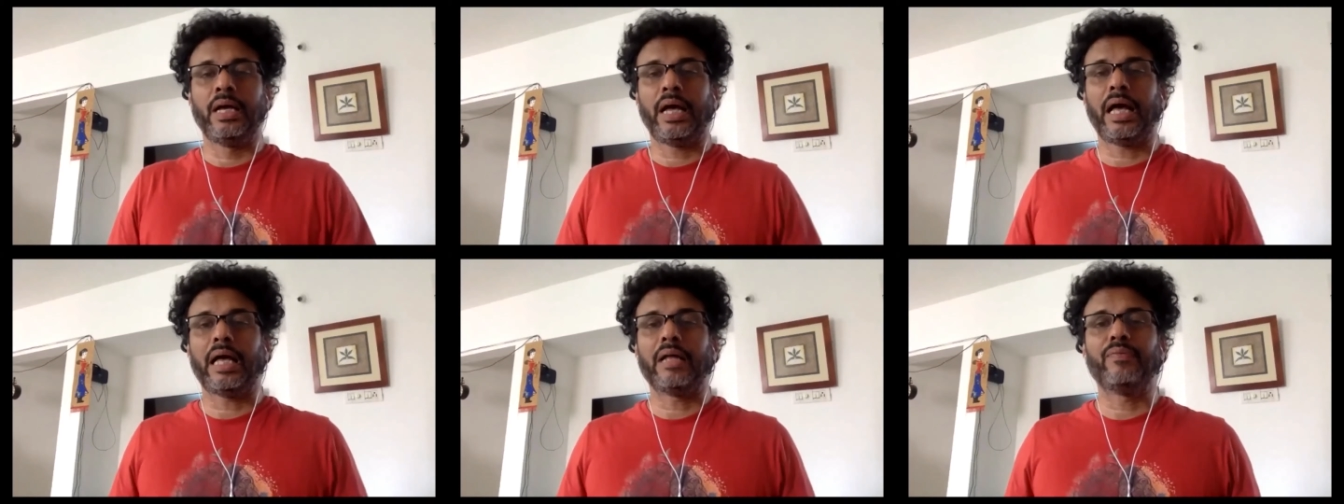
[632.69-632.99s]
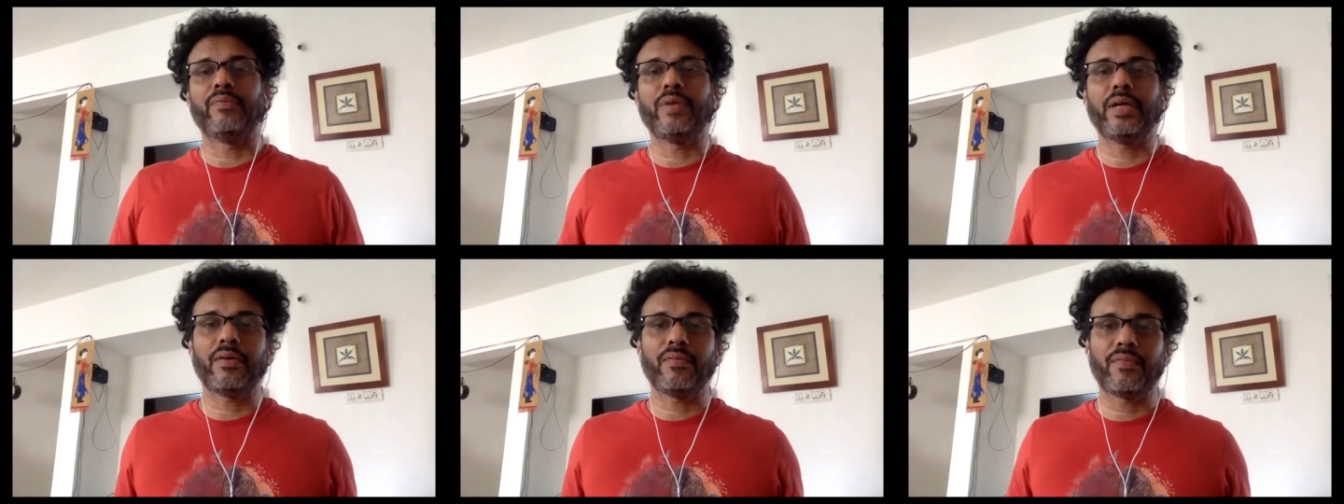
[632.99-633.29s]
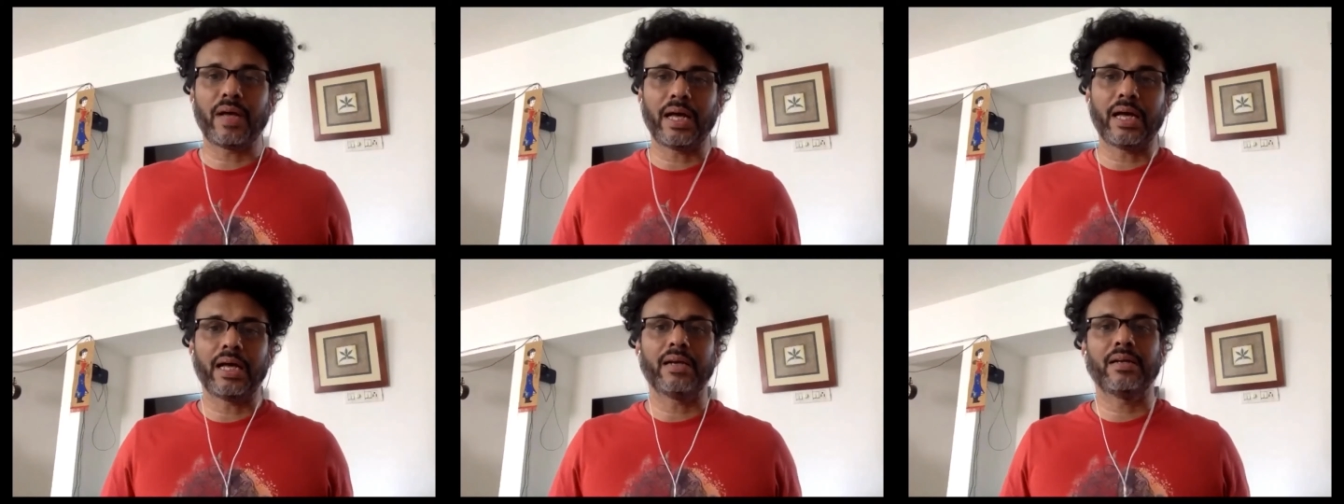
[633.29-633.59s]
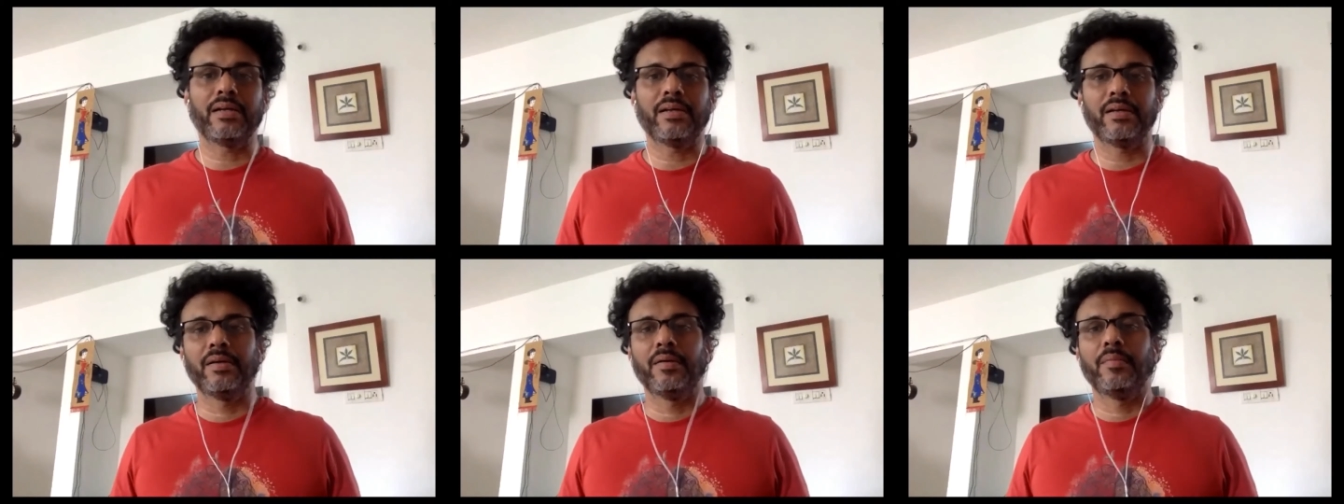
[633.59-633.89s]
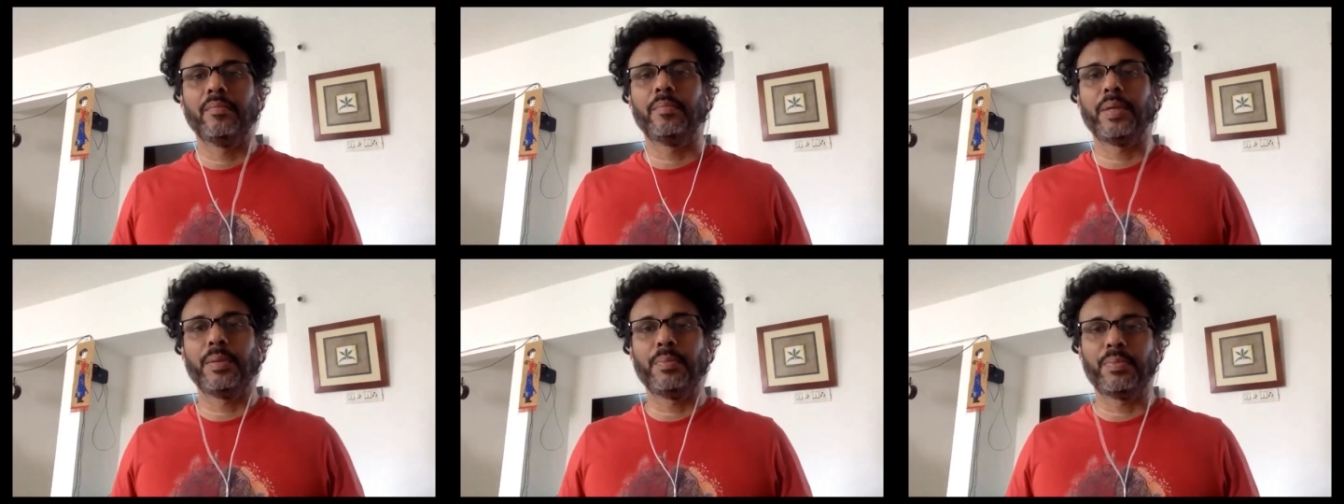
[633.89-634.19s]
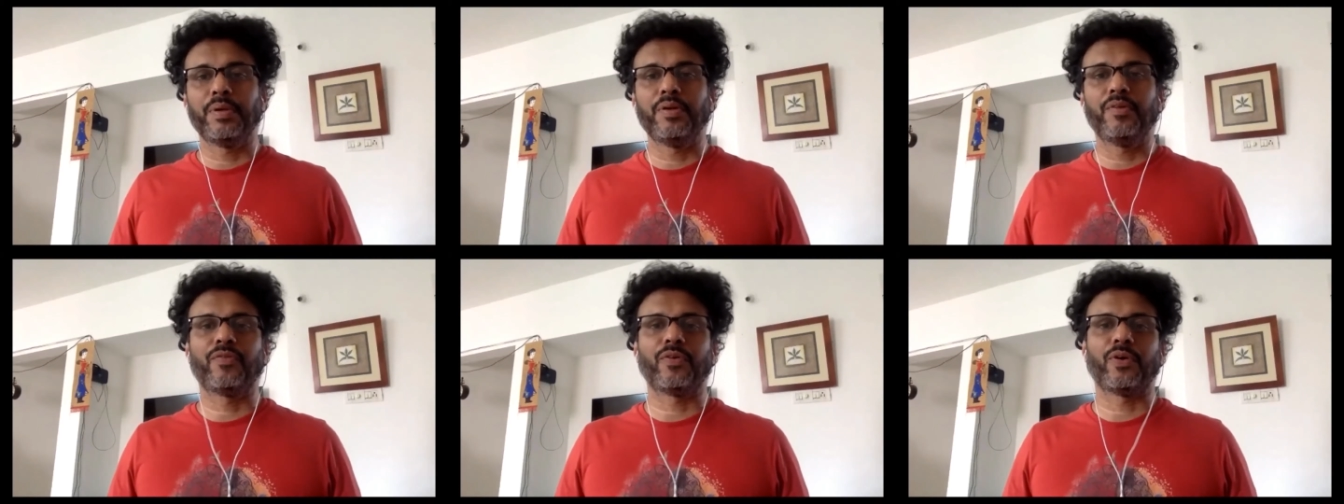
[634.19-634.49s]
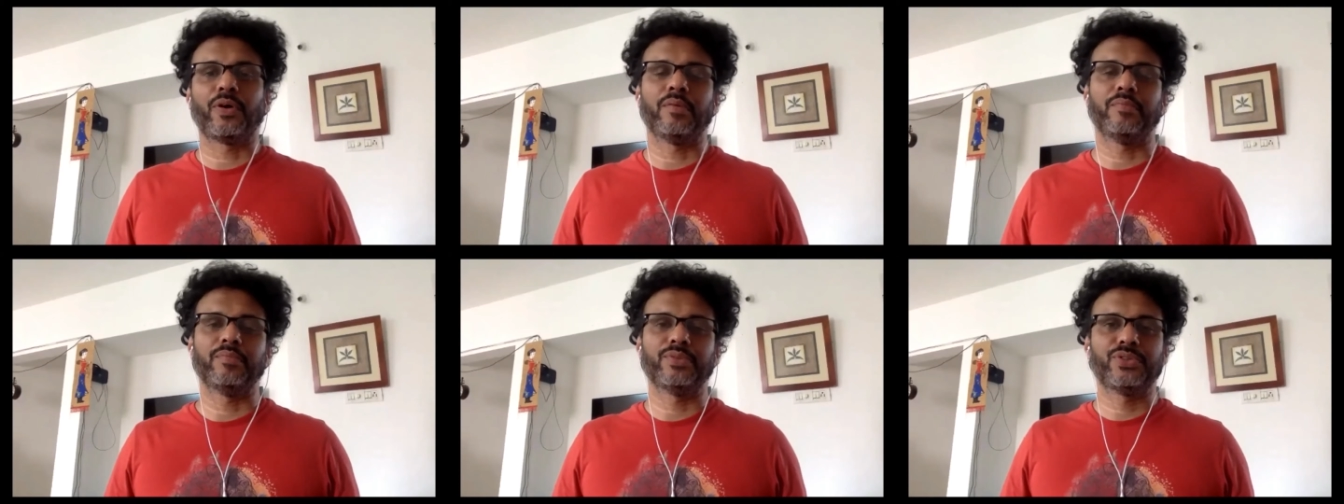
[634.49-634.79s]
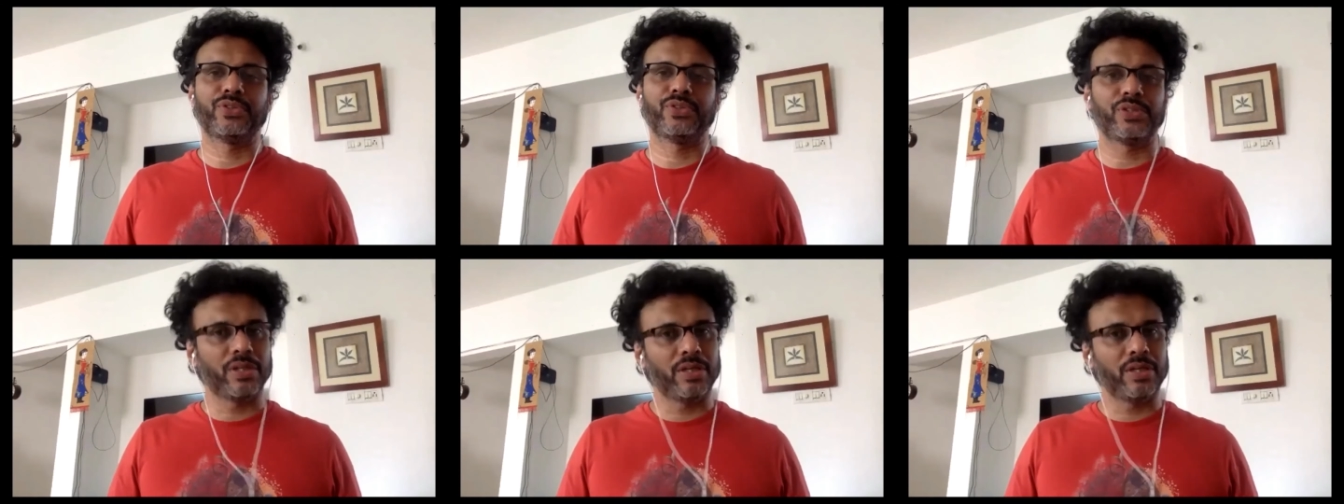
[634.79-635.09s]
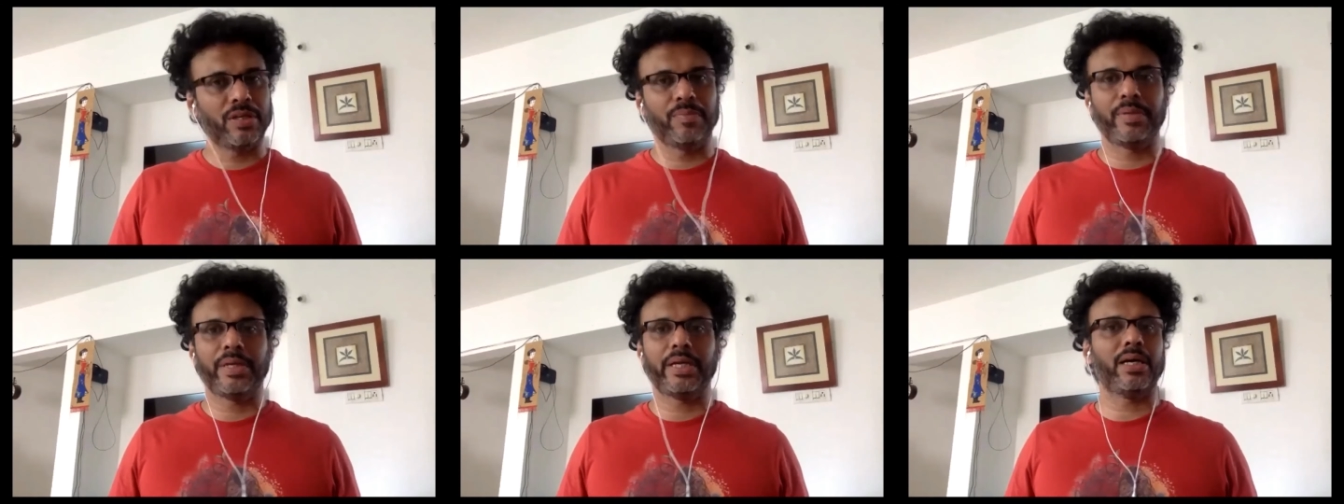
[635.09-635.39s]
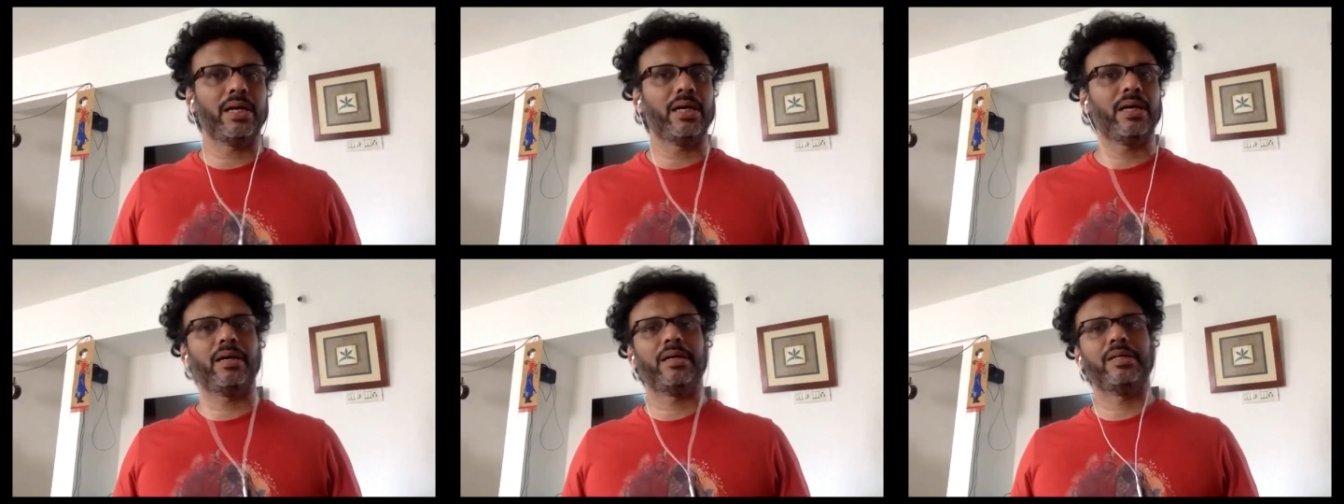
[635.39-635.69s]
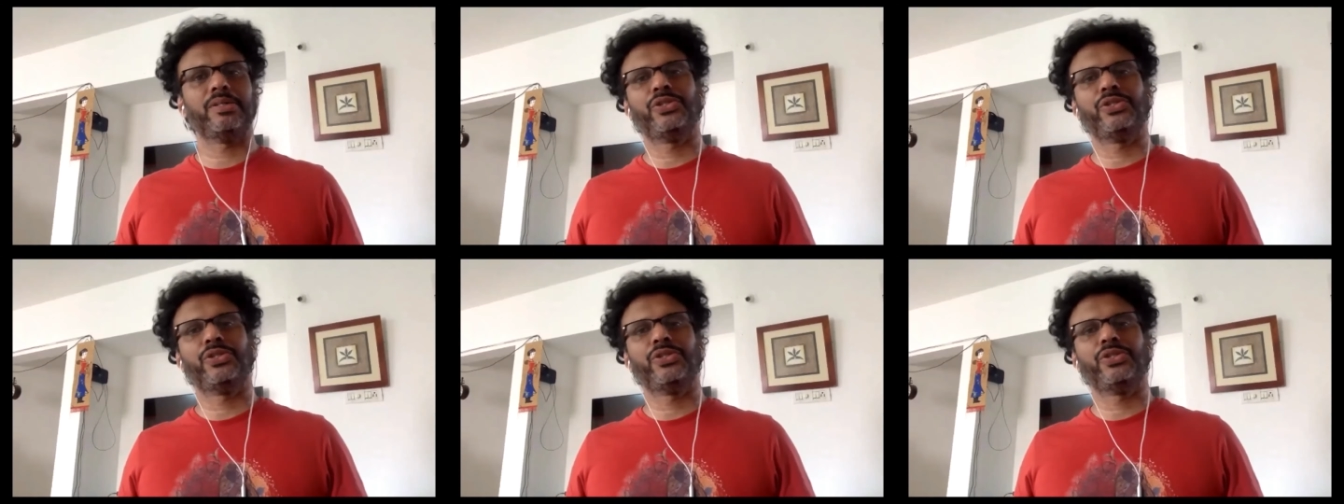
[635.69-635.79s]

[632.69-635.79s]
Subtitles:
And we have had people from Serbia,